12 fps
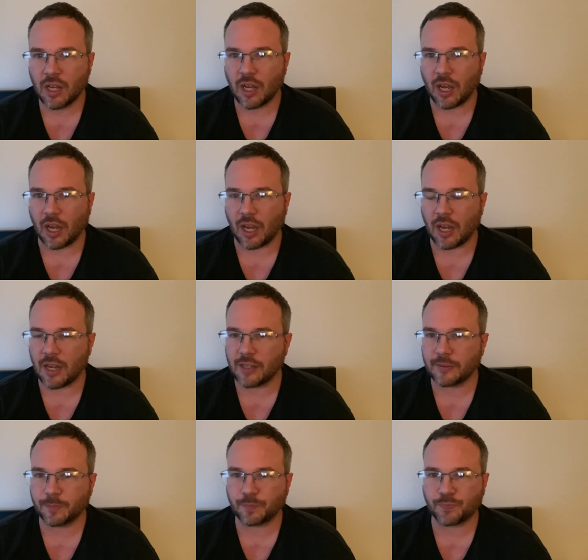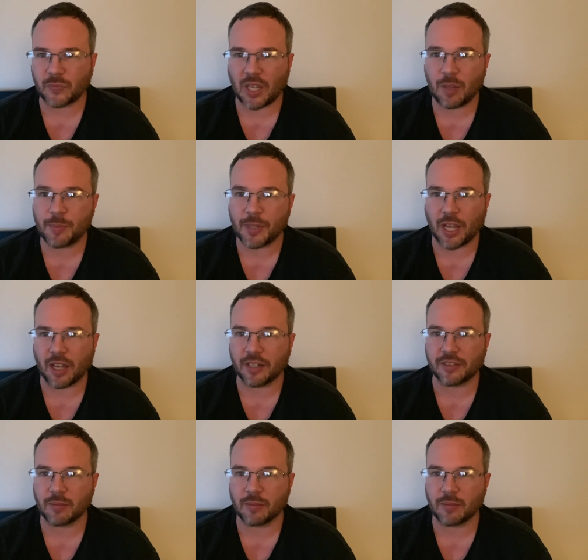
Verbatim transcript: Uh, I'll be honest,